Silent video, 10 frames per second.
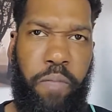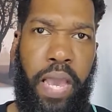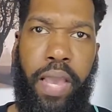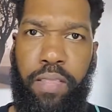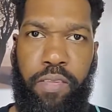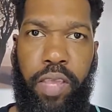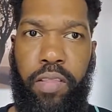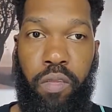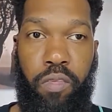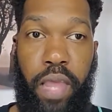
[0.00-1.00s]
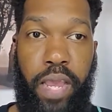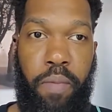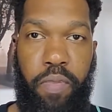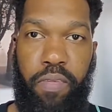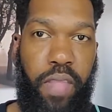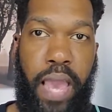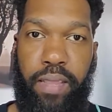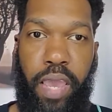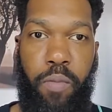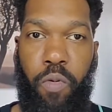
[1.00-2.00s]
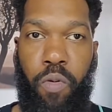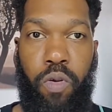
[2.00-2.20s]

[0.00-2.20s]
behind the scenes, setting up the snack table,